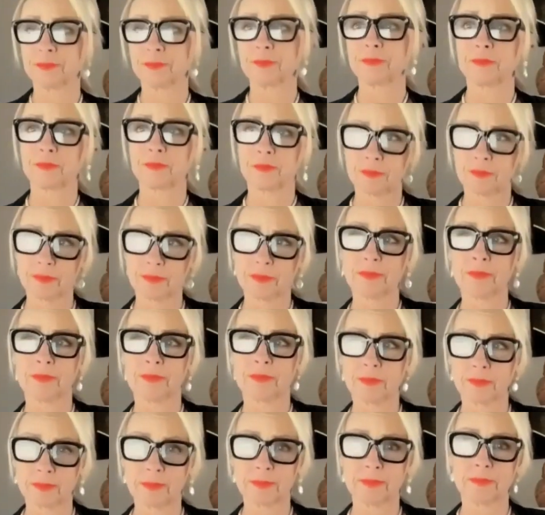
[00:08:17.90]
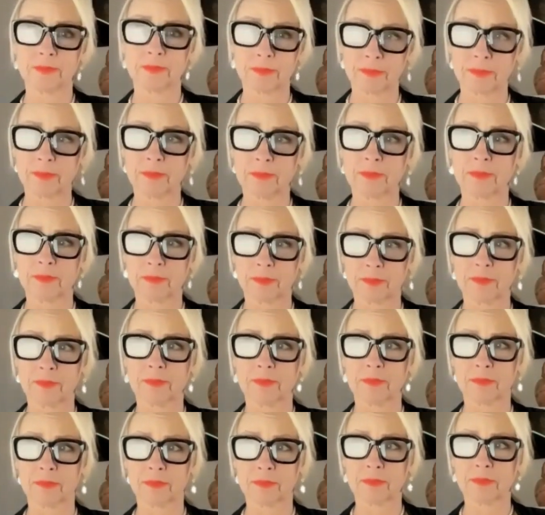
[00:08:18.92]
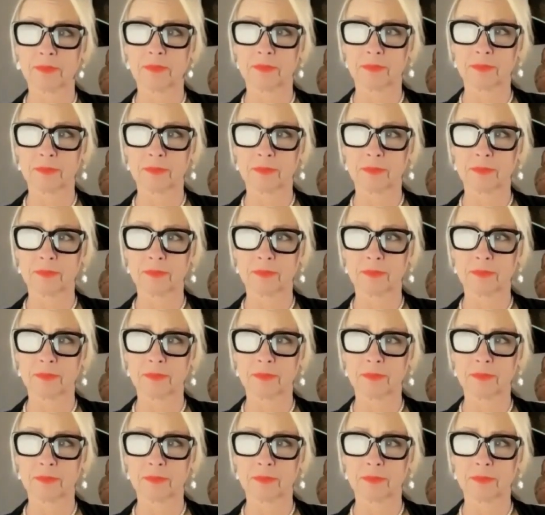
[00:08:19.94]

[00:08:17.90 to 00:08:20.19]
Now, since the automobile is such a central